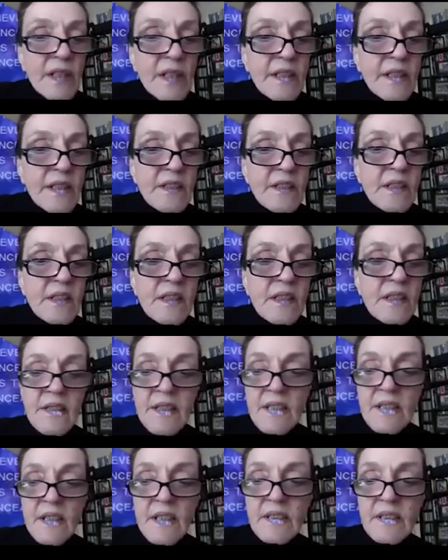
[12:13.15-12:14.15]
this is
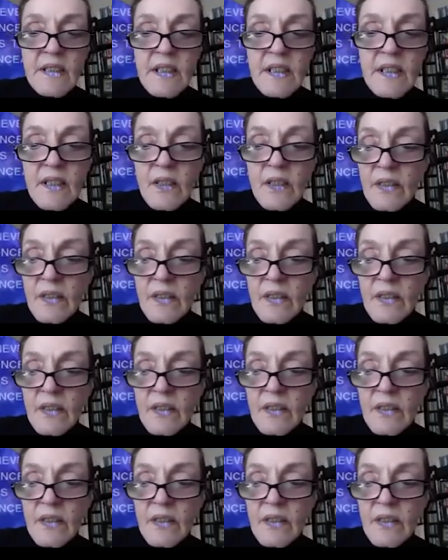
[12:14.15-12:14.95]
inside the gallery.